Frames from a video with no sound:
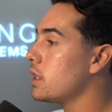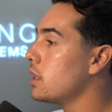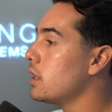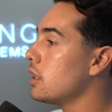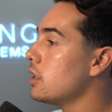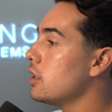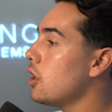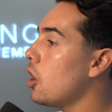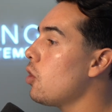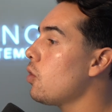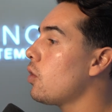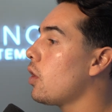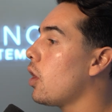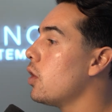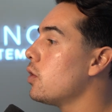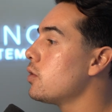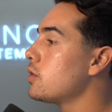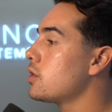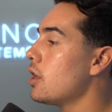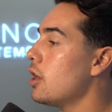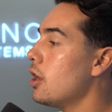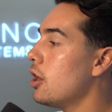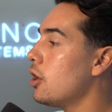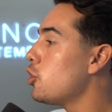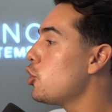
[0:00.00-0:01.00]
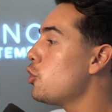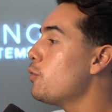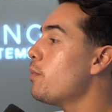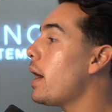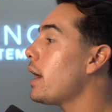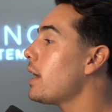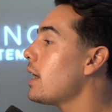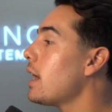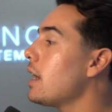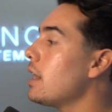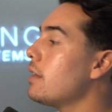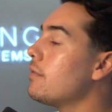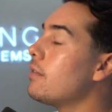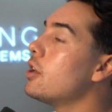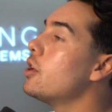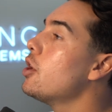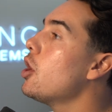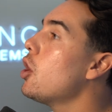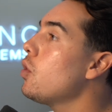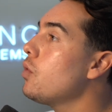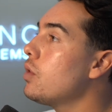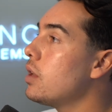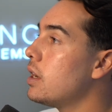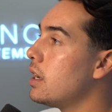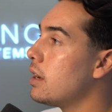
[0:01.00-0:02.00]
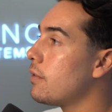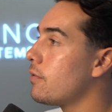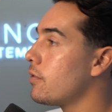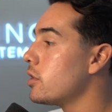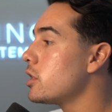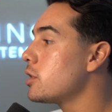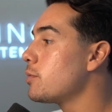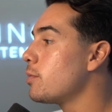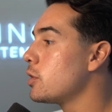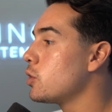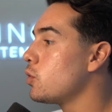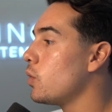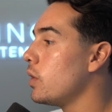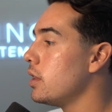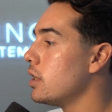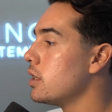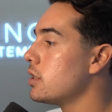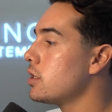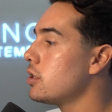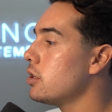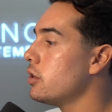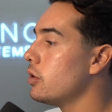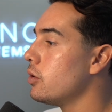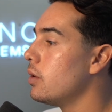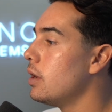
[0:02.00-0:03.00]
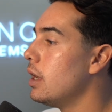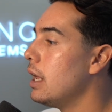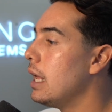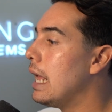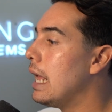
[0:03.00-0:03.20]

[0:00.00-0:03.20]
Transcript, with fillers: the logos, you might not even know the difference between the two.